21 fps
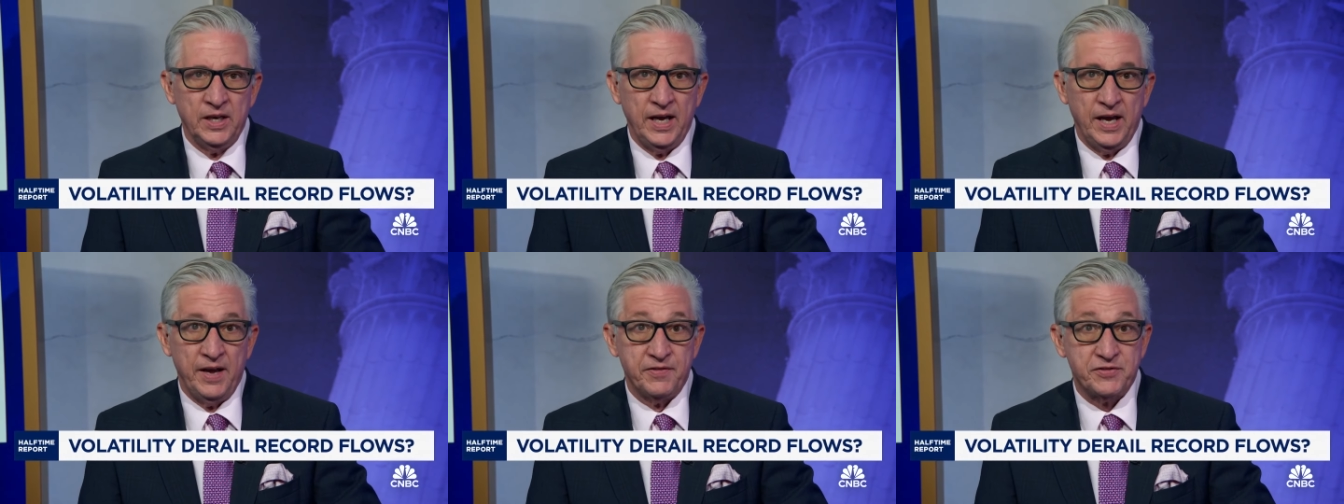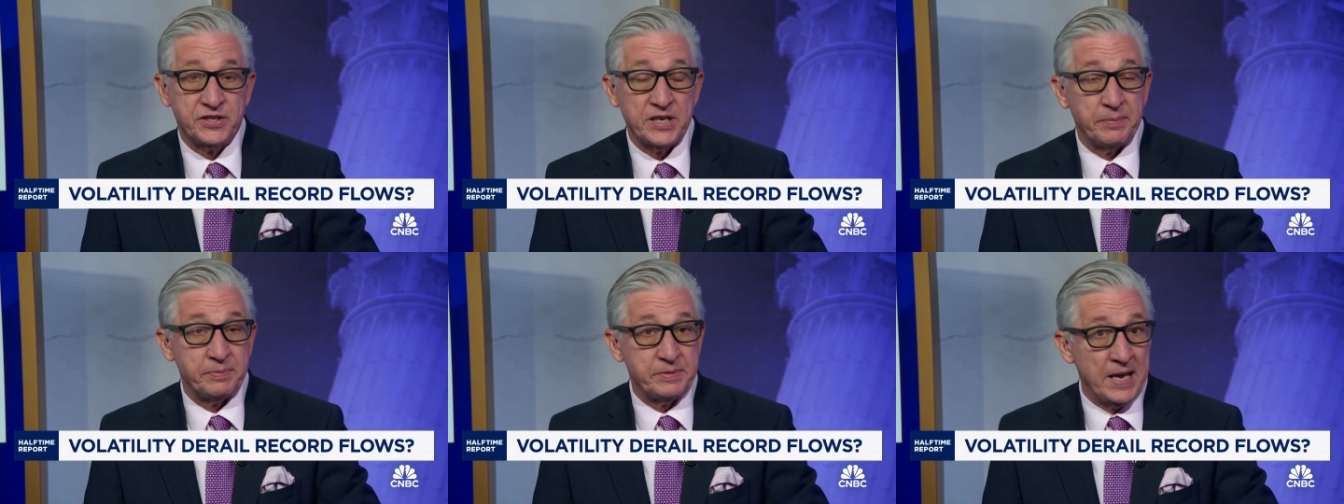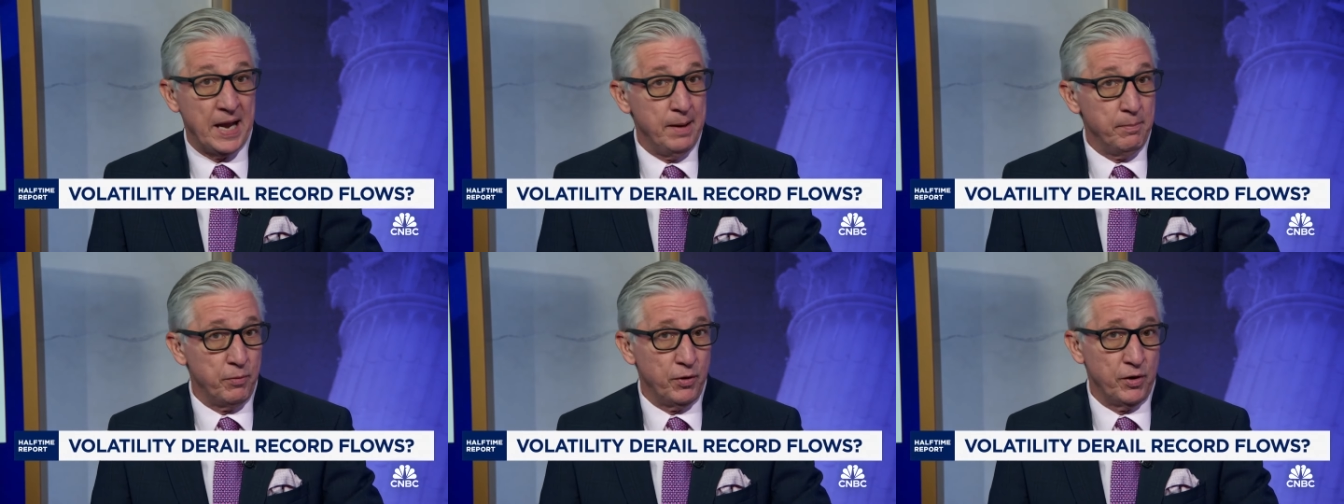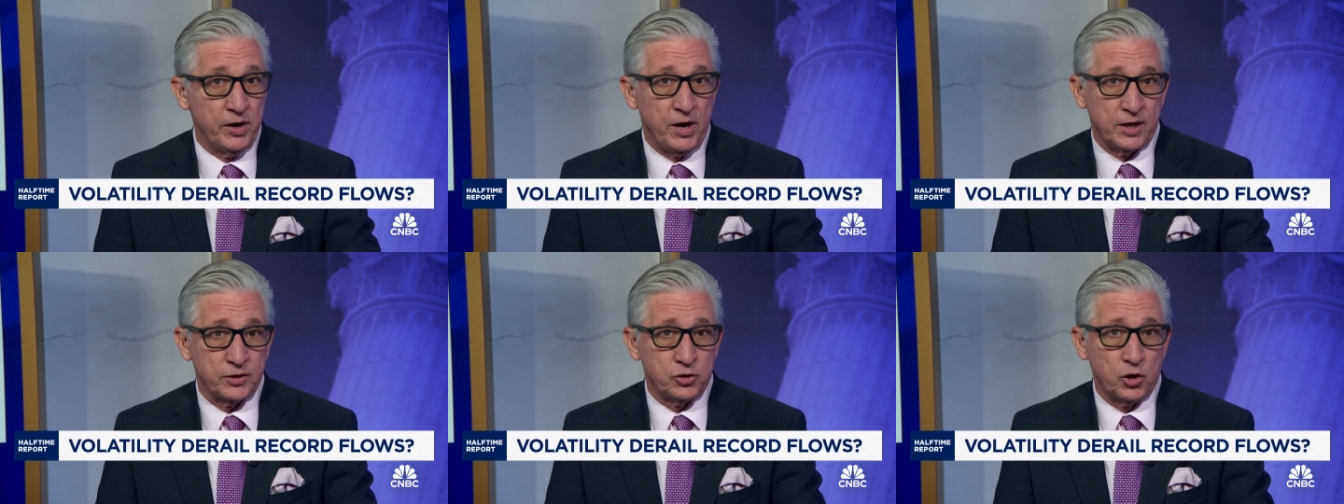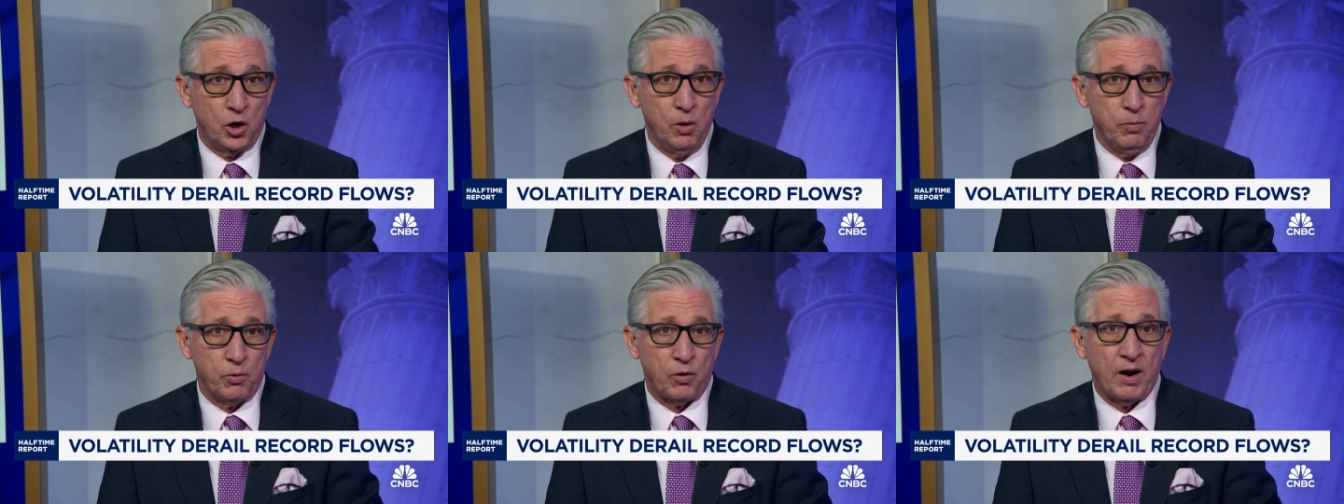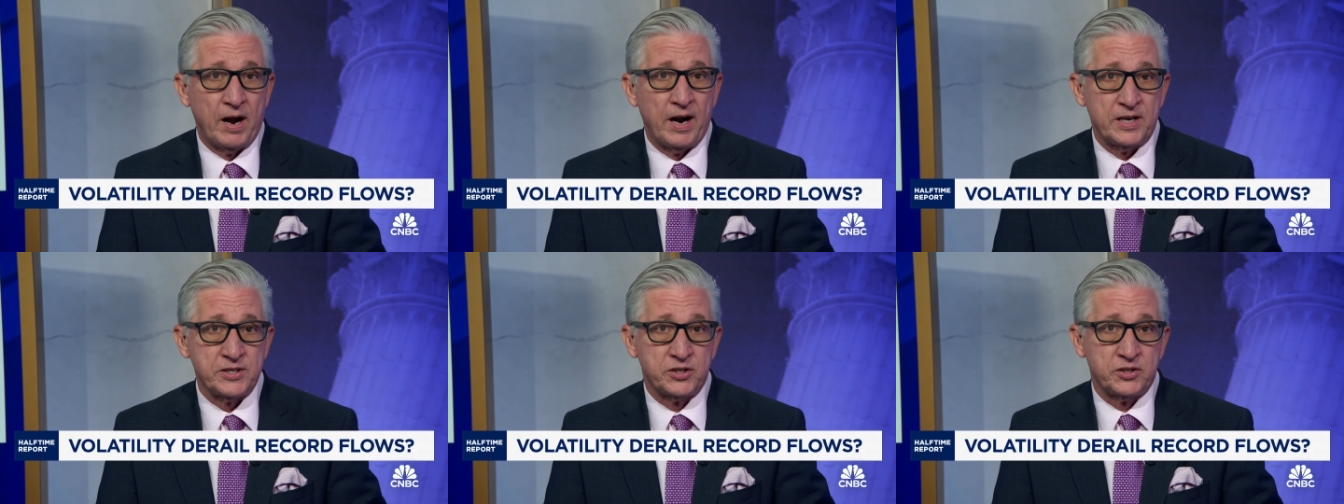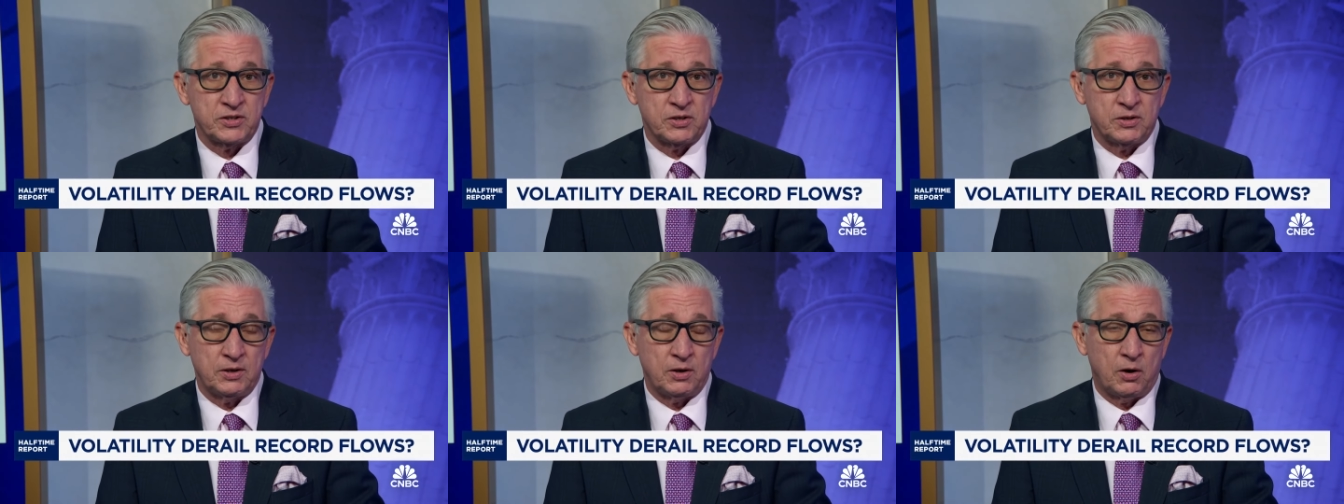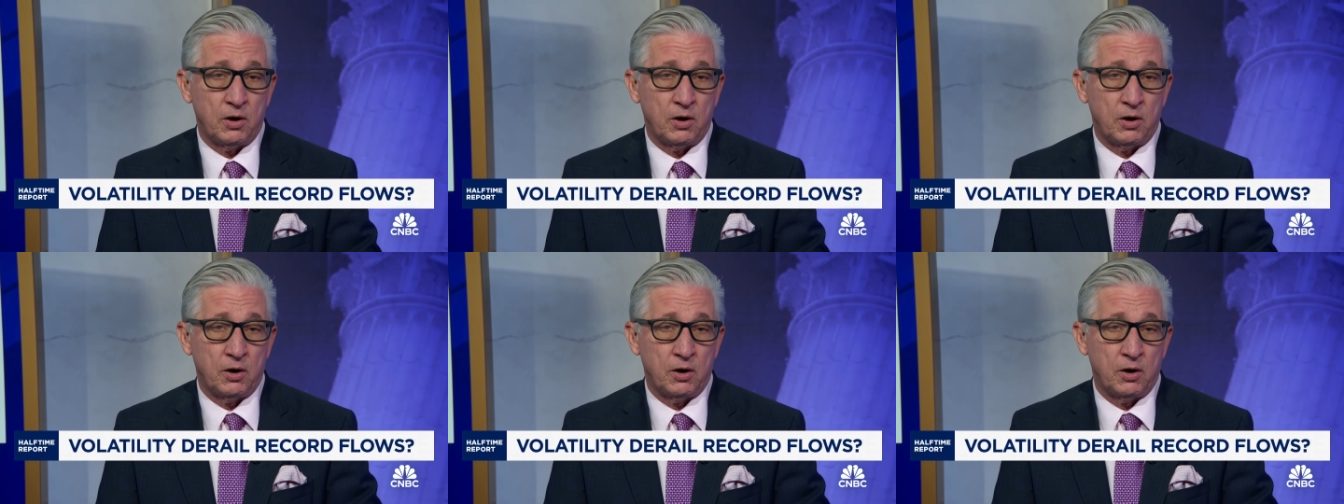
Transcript: if September and October are as,